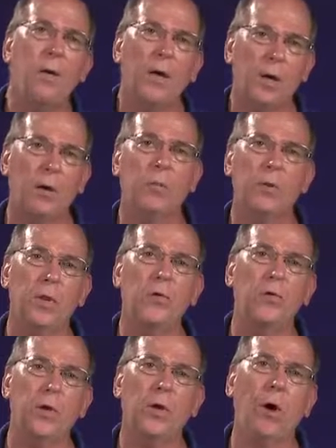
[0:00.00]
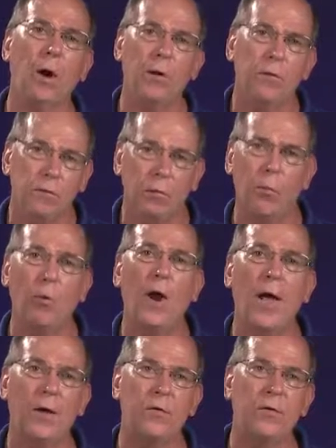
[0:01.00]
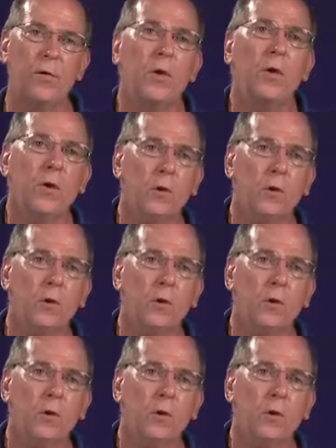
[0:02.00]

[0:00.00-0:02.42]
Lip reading: I'm going to release the cart from rest